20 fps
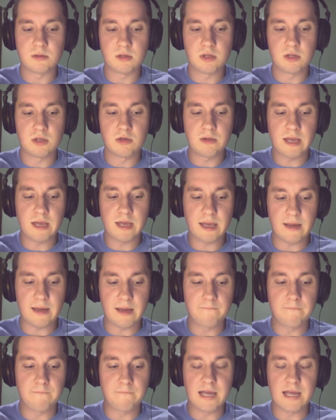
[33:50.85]
You can't
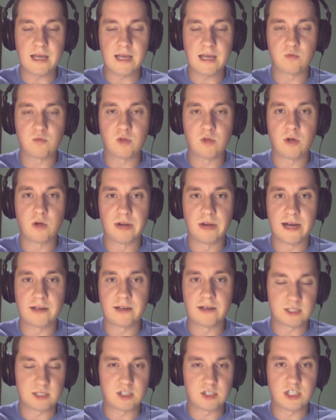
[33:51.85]
make
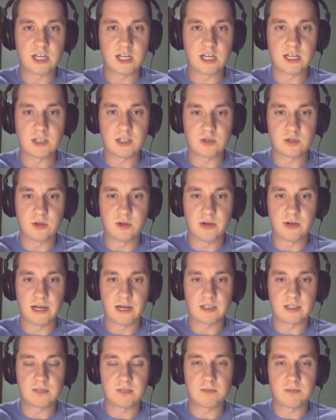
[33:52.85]
loadouts and change
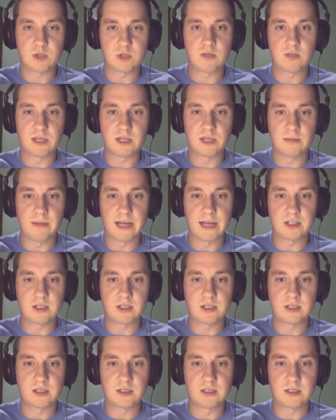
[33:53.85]
loadouts between
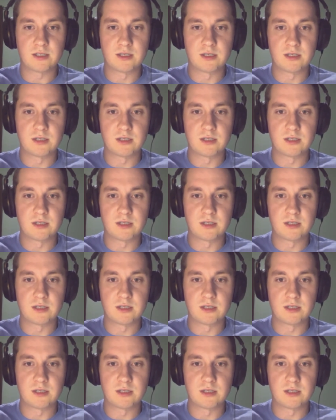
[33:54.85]
matches.